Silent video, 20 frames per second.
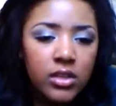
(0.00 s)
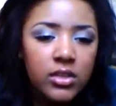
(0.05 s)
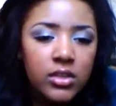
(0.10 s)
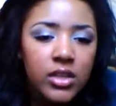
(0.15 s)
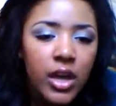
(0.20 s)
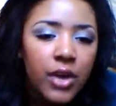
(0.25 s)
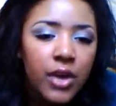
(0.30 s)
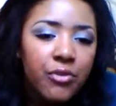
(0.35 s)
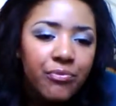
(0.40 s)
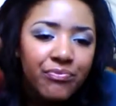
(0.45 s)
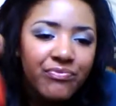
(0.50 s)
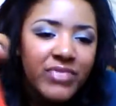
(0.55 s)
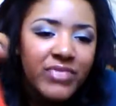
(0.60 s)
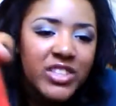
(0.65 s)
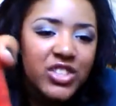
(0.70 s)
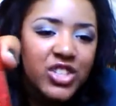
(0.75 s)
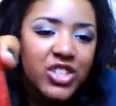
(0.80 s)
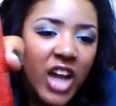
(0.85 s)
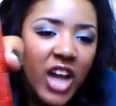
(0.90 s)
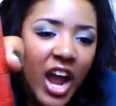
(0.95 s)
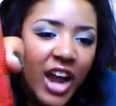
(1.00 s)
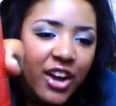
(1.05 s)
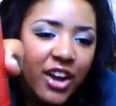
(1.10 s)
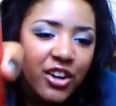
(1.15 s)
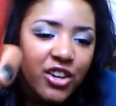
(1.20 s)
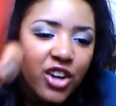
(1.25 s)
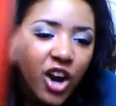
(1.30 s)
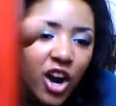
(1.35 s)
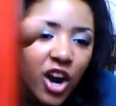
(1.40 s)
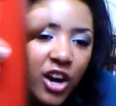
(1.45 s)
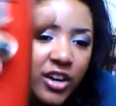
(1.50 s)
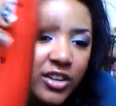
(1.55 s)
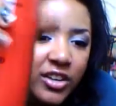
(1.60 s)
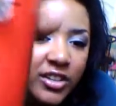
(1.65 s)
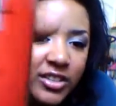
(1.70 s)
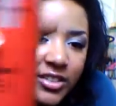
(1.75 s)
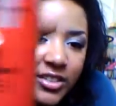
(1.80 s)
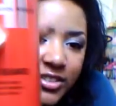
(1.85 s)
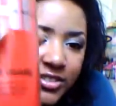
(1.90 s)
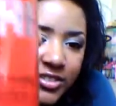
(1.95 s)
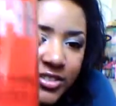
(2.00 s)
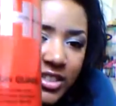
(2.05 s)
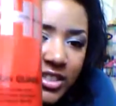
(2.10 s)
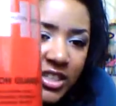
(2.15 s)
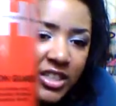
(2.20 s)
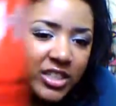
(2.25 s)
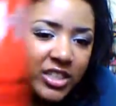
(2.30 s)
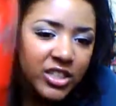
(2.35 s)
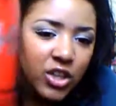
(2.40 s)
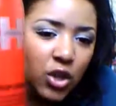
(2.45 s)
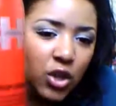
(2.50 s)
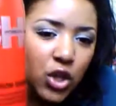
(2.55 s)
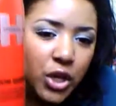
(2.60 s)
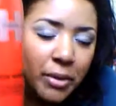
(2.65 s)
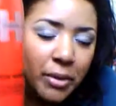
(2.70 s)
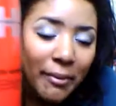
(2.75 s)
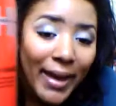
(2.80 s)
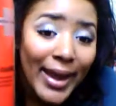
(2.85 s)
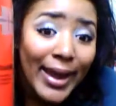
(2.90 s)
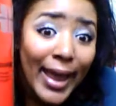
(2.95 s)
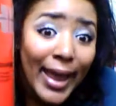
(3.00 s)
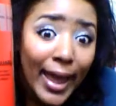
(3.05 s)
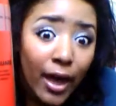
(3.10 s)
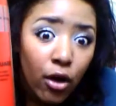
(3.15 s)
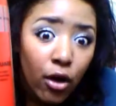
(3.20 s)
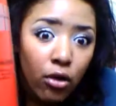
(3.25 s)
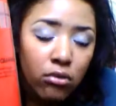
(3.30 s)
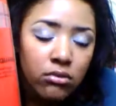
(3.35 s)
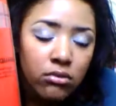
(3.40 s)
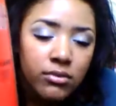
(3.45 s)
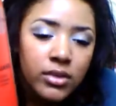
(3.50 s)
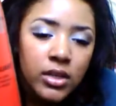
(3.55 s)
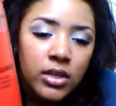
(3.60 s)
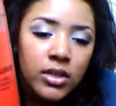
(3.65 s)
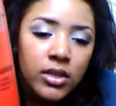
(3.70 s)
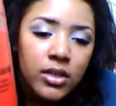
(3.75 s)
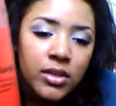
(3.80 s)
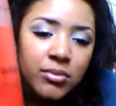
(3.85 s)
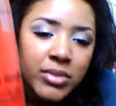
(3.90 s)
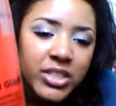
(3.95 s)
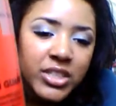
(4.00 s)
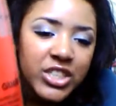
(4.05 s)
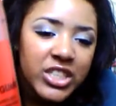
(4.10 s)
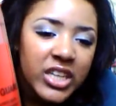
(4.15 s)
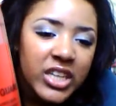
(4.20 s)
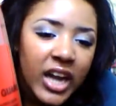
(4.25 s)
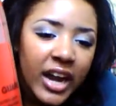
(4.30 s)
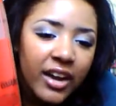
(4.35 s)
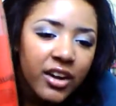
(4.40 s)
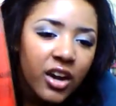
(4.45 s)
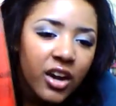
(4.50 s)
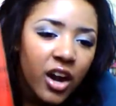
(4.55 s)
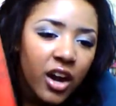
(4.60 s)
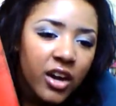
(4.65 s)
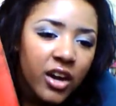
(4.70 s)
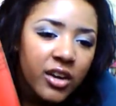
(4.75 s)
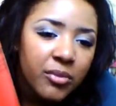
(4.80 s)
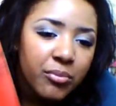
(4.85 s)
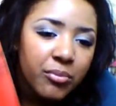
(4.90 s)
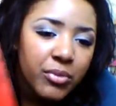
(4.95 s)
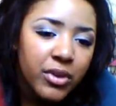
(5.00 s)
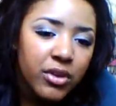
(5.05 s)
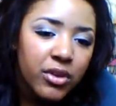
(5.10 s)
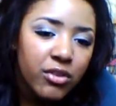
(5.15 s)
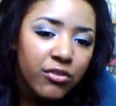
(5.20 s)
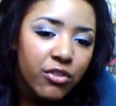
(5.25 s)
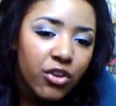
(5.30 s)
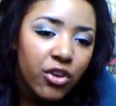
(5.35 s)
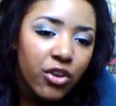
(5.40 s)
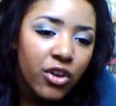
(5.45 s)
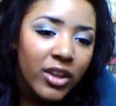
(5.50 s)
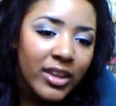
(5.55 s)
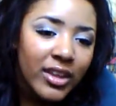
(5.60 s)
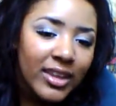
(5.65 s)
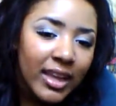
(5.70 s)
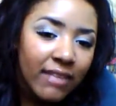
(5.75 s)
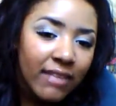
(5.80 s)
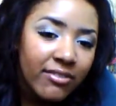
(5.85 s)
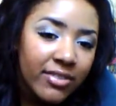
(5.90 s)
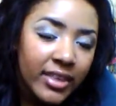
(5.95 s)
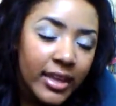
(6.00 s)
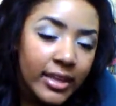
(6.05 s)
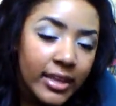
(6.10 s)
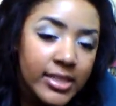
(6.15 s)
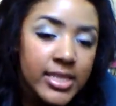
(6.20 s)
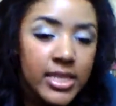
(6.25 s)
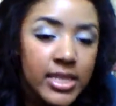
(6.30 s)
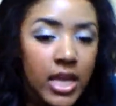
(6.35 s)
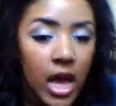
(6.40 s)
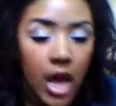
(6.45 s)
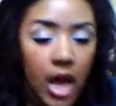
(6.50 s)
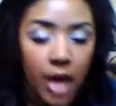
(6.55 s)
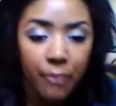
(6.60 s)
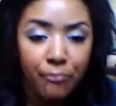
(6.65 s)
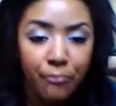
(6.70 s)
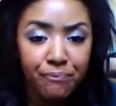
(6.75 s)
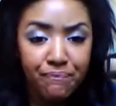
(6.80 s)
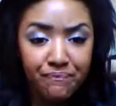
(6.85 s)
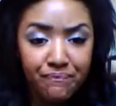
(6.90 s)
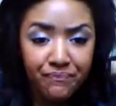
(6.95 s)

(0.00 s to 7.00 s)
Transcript: they look So, Chi Iron Guard. Don't look at my nail. But Chi Iron Guard, beautiful. Love this. Um,